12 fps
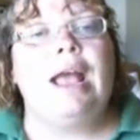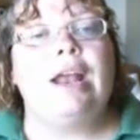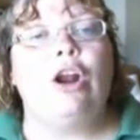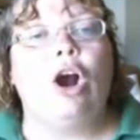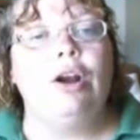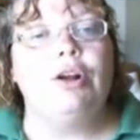
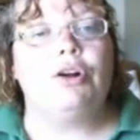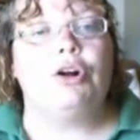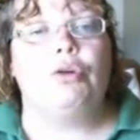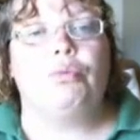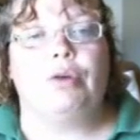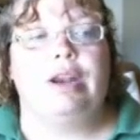An
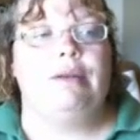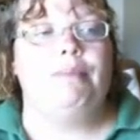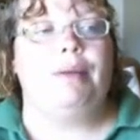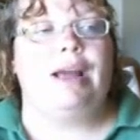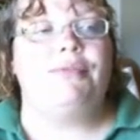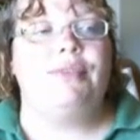article
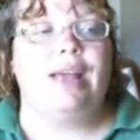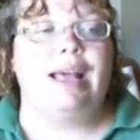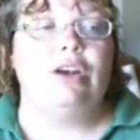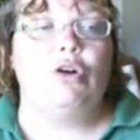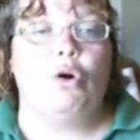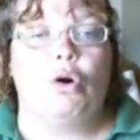written by
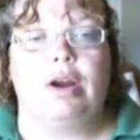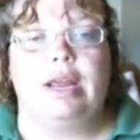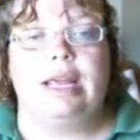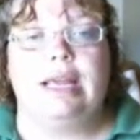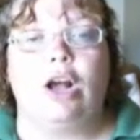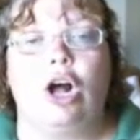Fan and
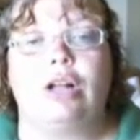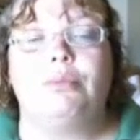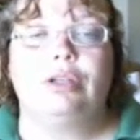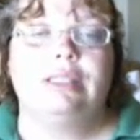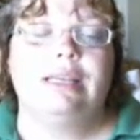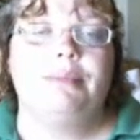Ori called
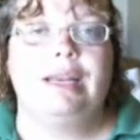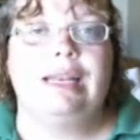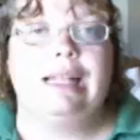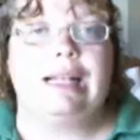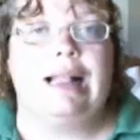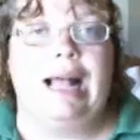
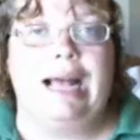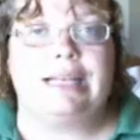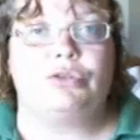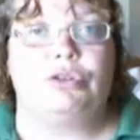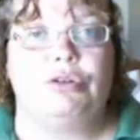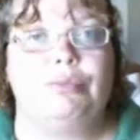Multimedia in the
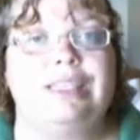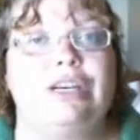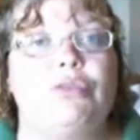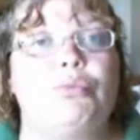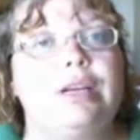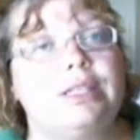Classroom
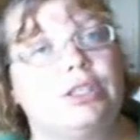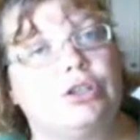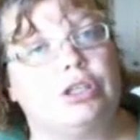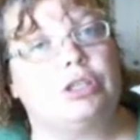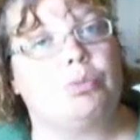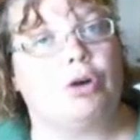did a
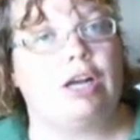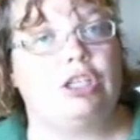research